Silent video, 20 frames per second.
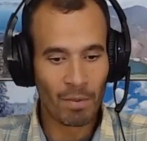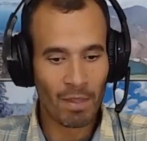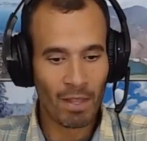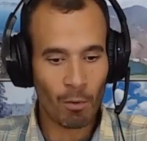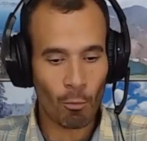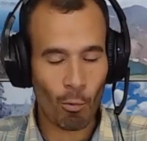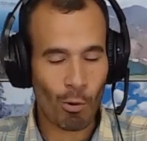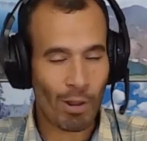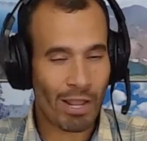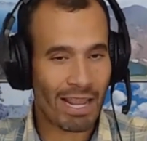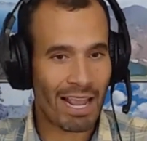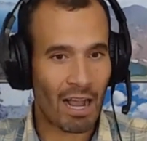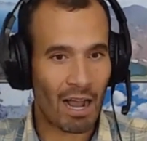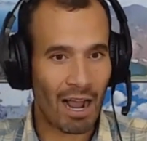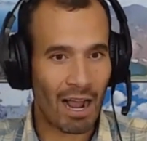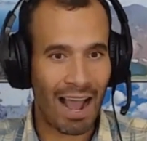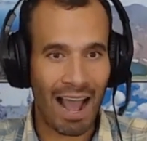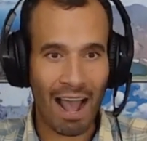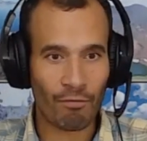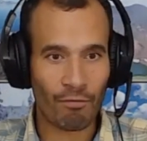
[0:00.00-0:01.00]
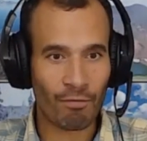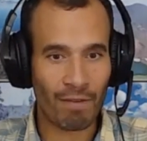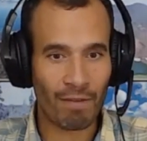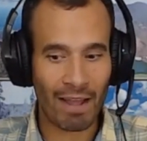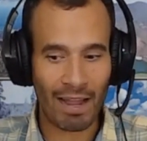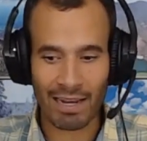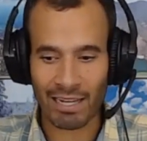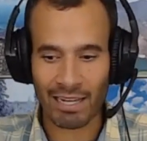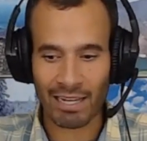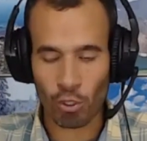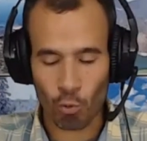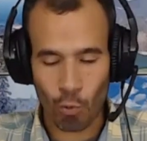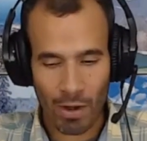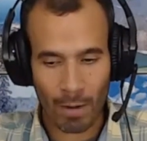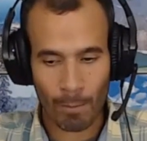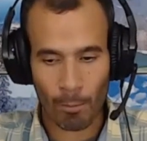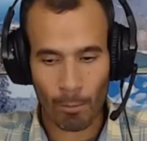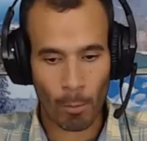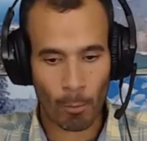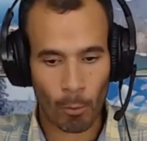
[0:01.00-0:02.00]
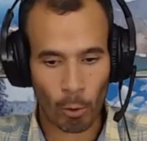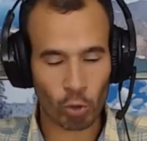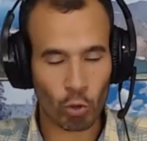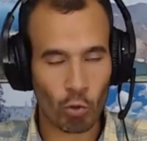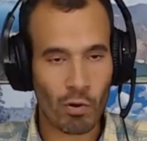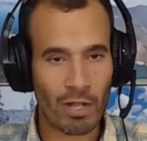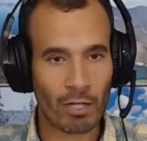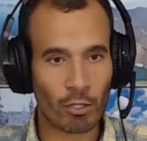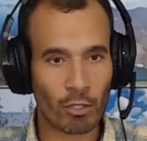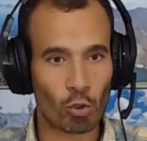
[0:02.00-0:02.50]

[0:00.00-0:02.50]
We have an incredible opportunity